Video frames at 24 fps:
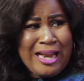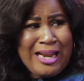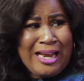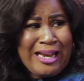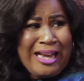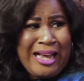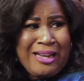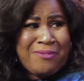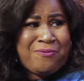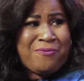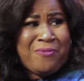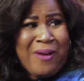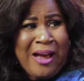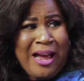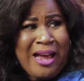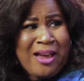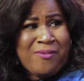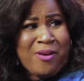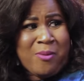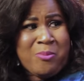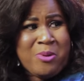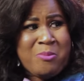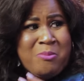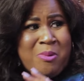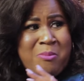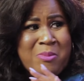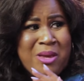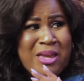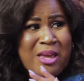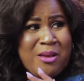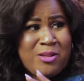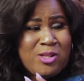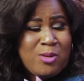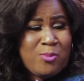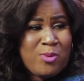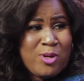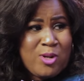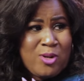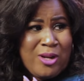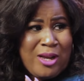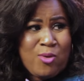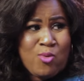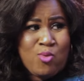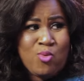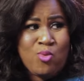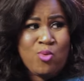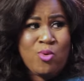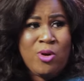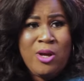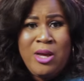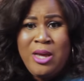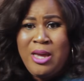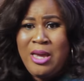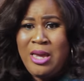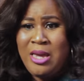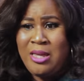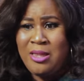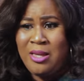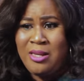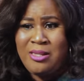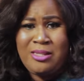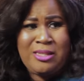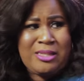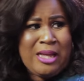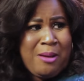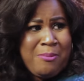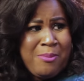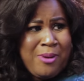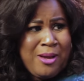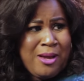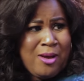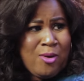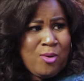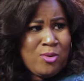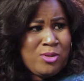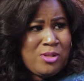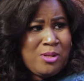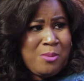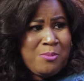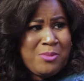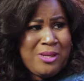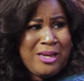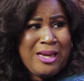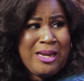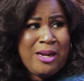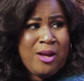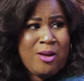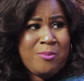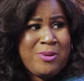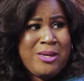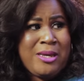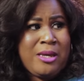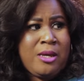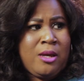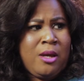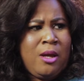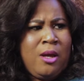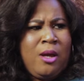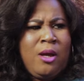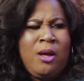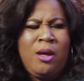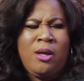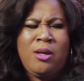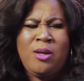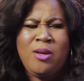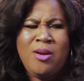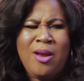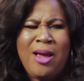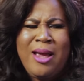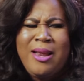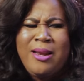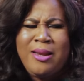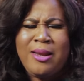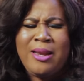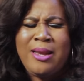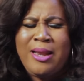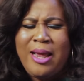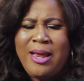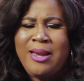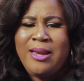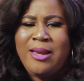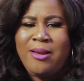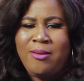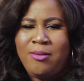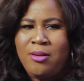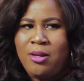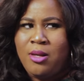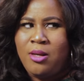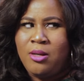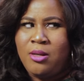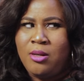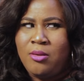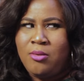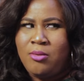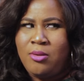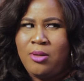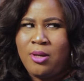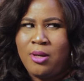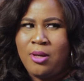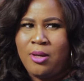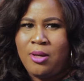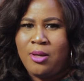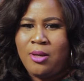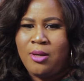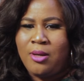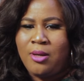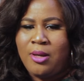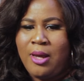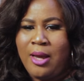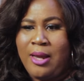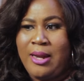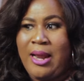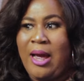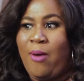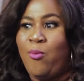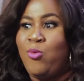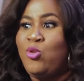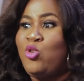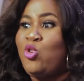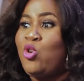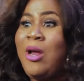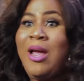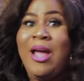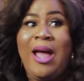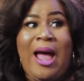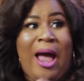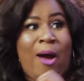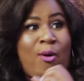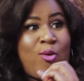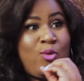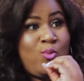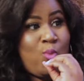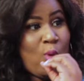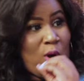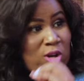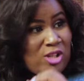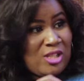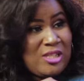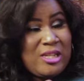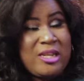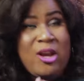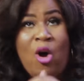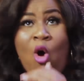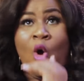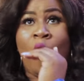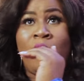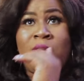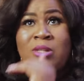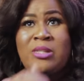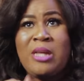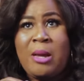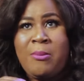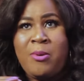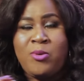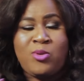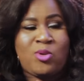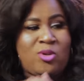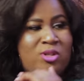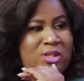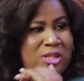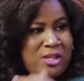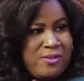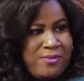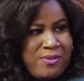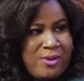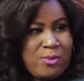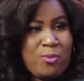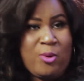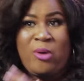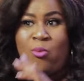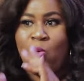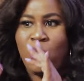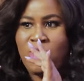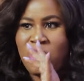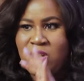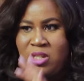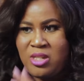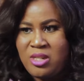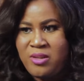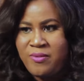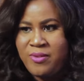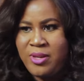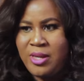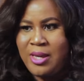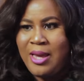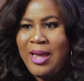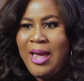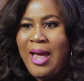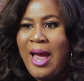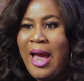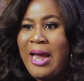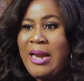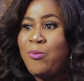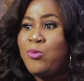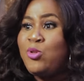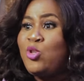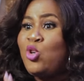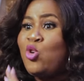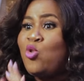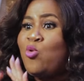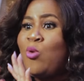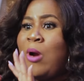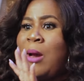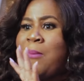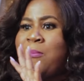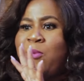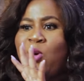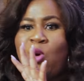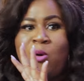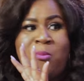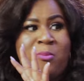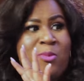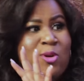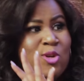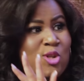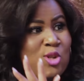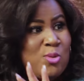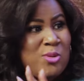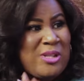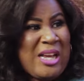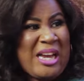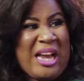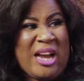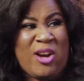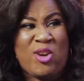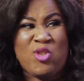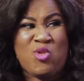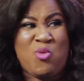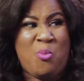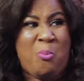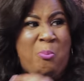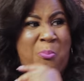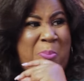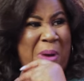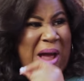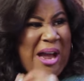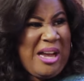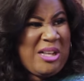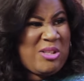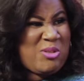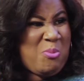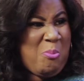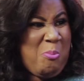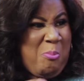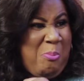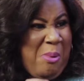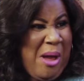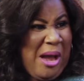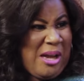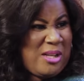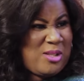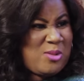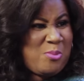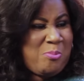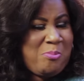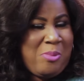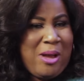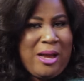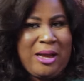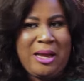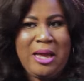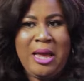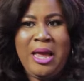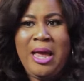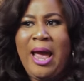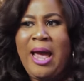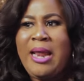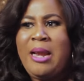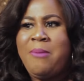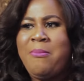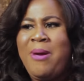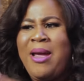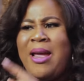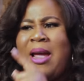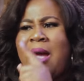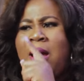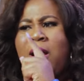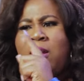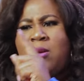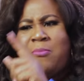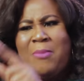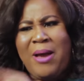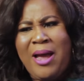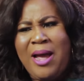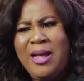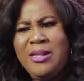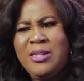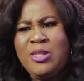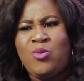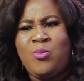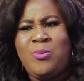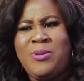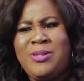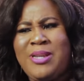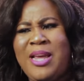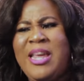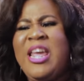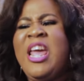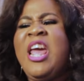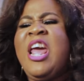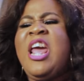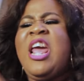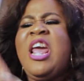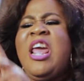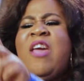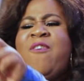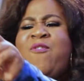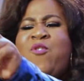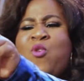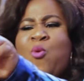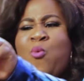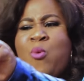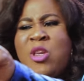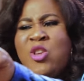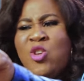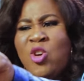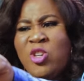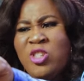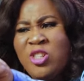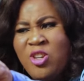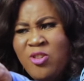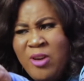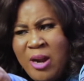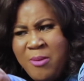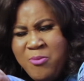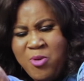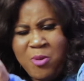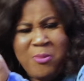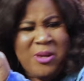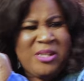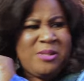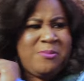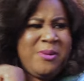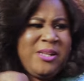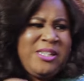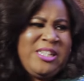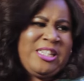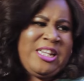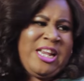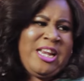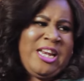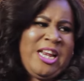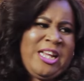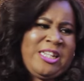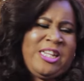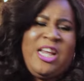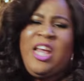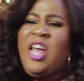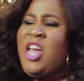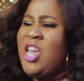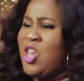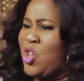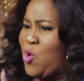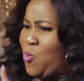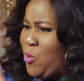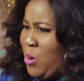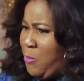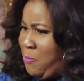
and like at five, I'll be mimicking somebody like who either stammer or something, and mm. I'll be, you know, and and they're like, okay, and I would I would watch all the time. I was on T V, like watching T V, and I would cram commercials. Like I could do back to back to back, and then my my aunties would be saying, if you will just cram your mathematics like that, you